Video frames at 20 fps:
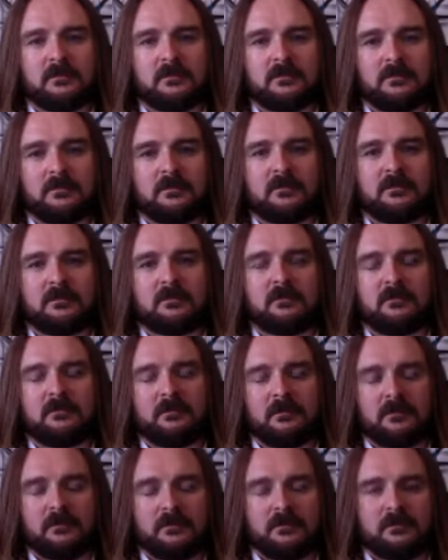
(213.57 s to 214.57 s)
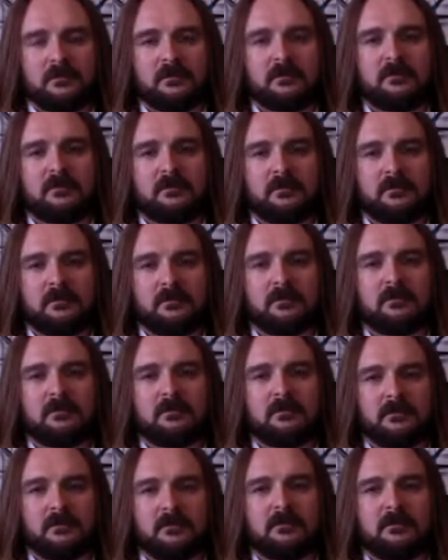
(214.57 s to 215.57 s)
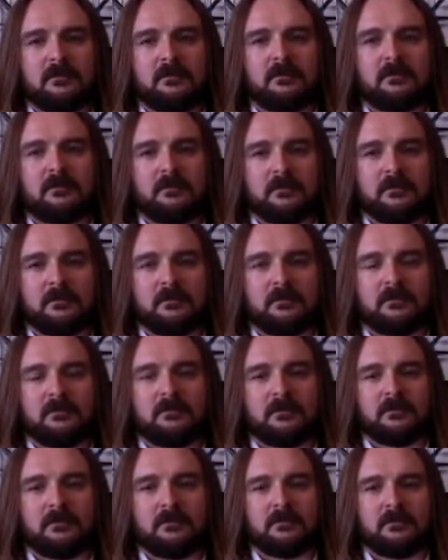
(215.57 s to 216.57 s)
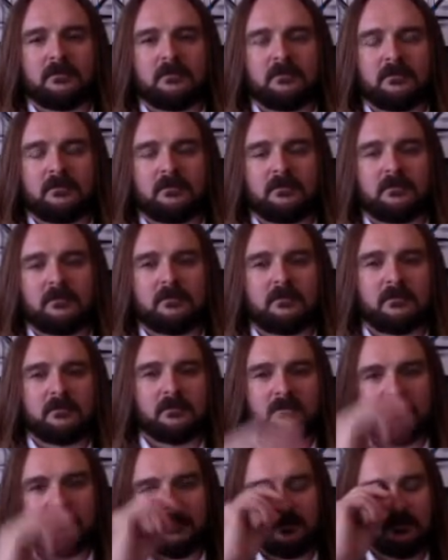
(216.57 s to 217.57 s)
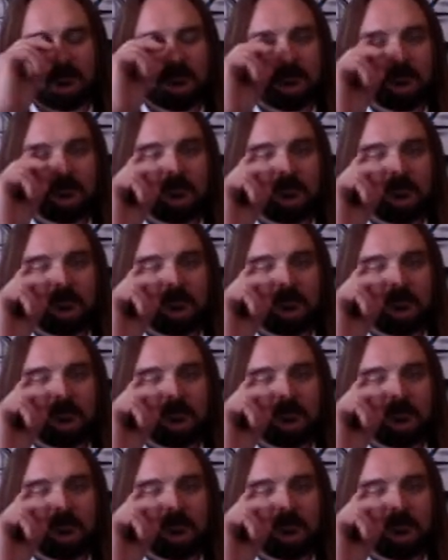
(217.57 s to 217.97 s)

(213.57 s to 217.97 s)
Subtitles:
[no speech]